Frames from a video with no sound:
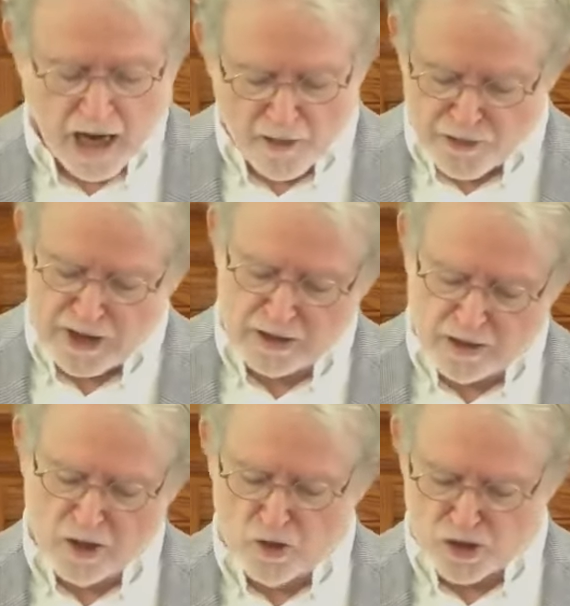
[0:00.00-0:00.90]
A
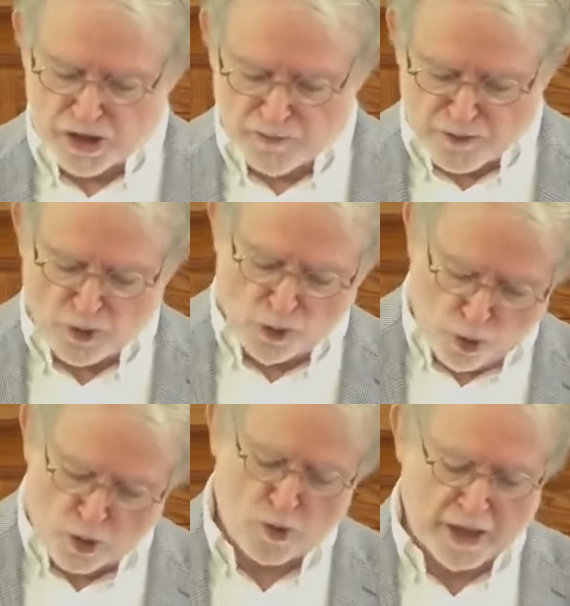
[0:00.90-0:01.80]
theologian of
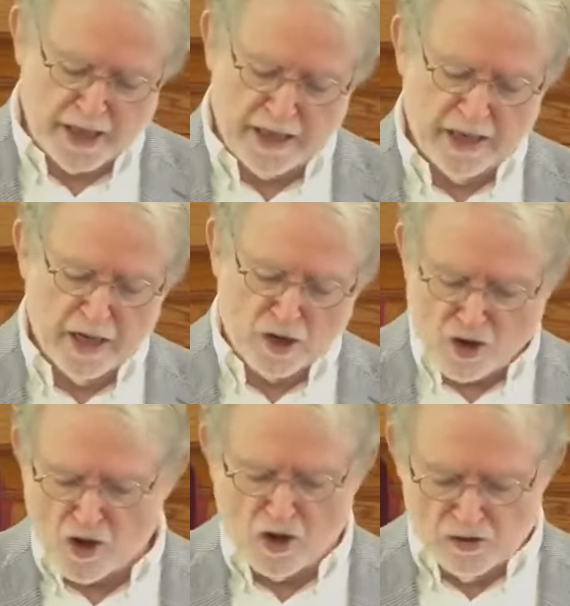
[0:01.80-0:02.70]
glory
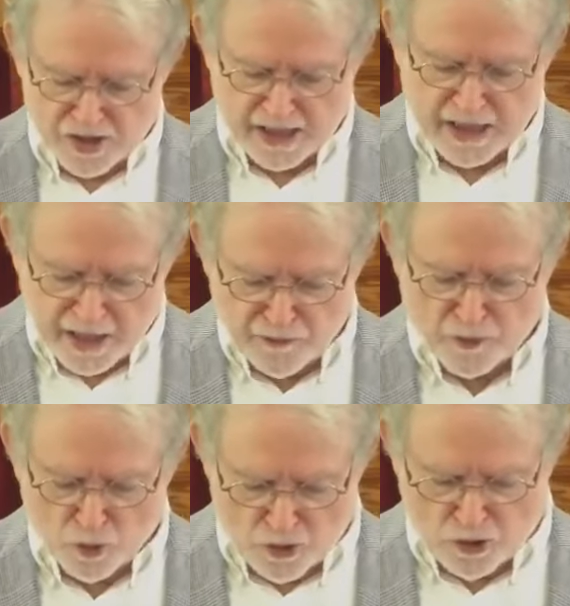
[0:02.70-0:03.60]
calls
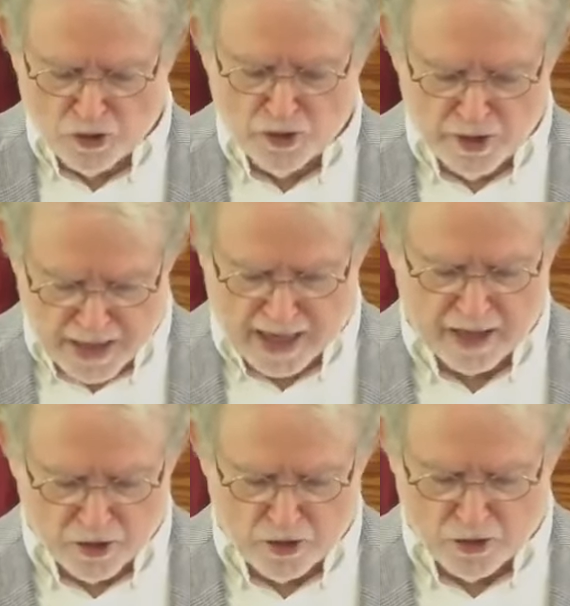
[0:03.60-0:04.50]
evil good
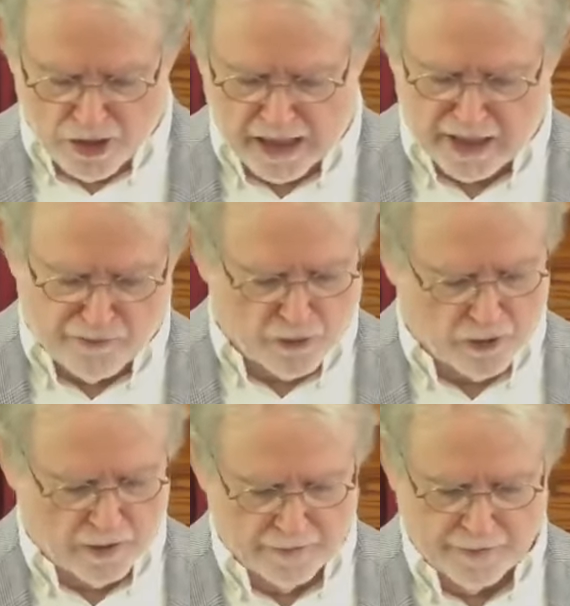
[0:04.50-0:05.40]
and good
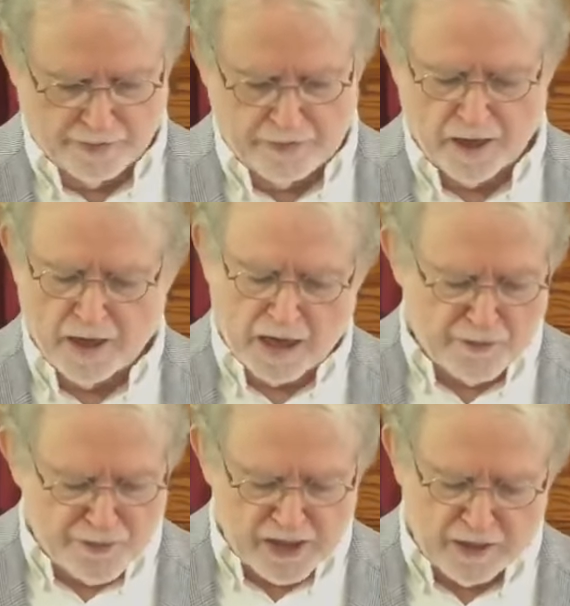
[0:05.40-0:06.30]
evil.
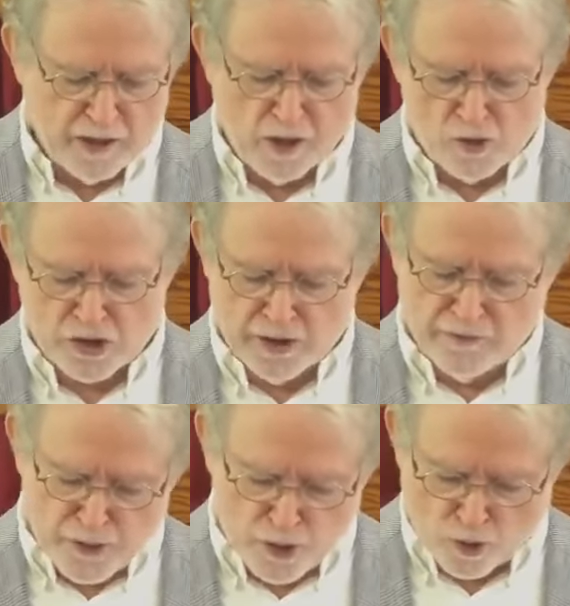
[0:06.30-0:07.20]
A theologian
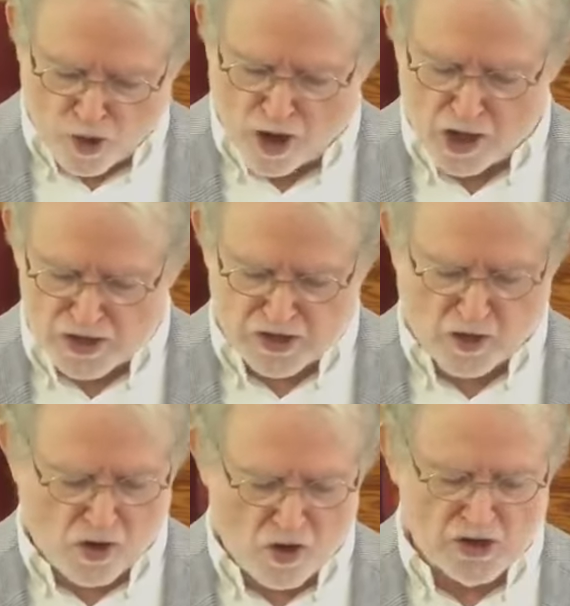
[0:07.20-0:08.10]
of the cross
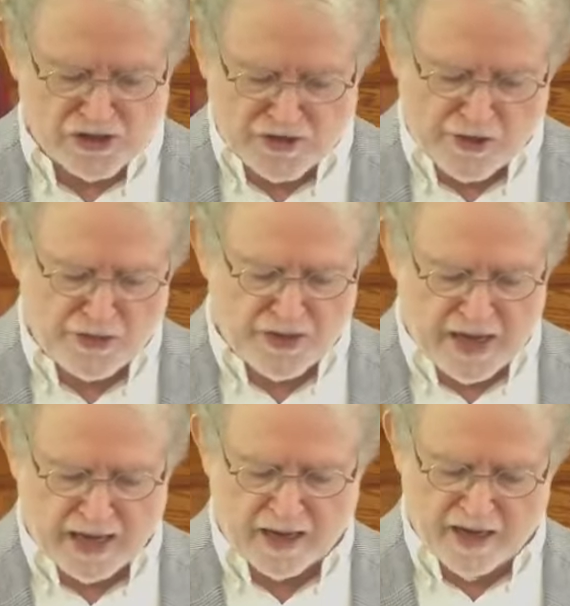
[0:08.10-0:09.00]
calls the
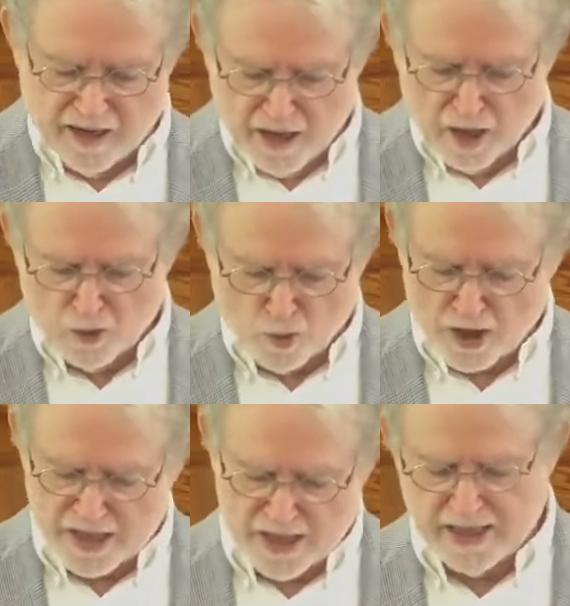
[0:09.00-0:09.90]
thing
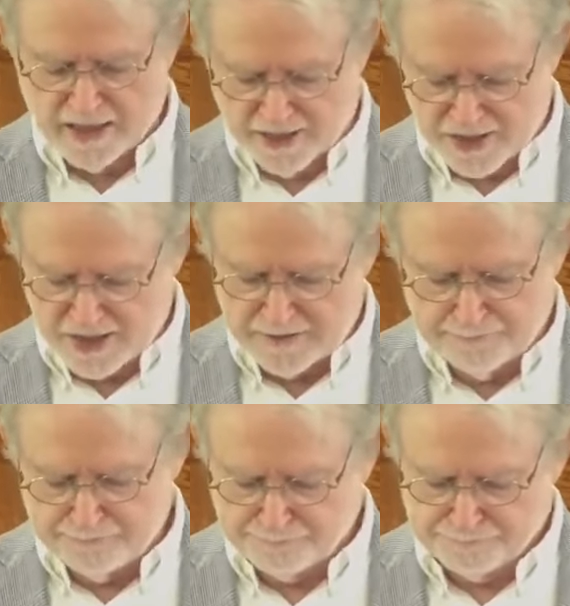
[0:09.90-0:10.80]
what it is.